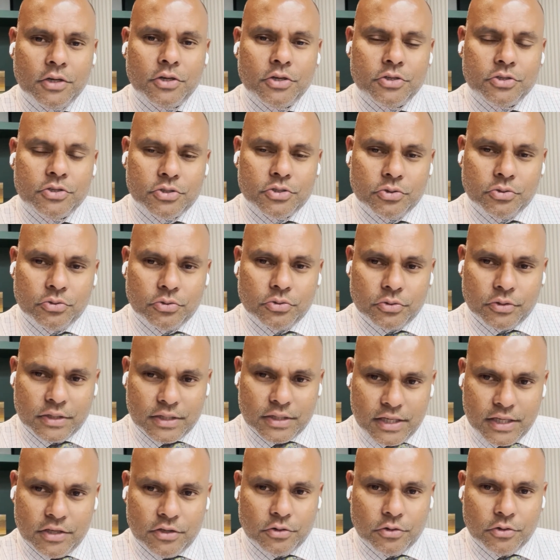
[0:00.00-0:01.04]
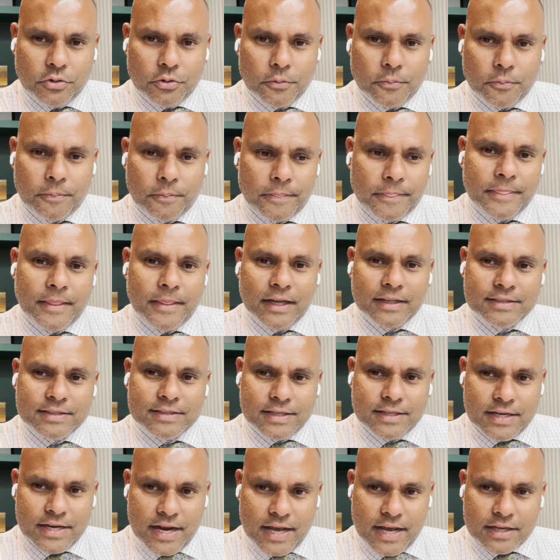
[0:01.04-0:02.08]
So there you go. That's
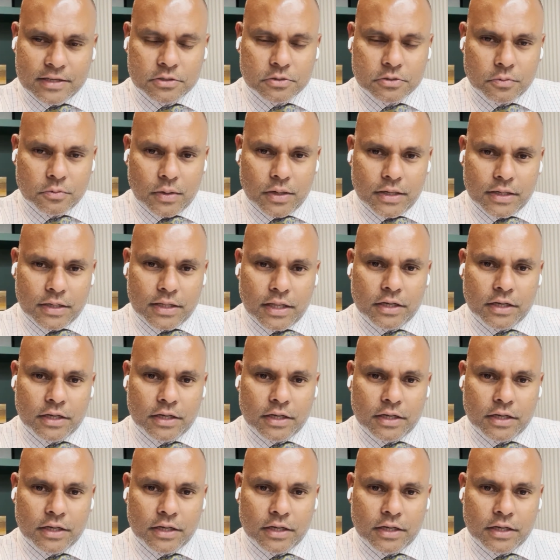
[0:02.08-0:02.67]
the next one,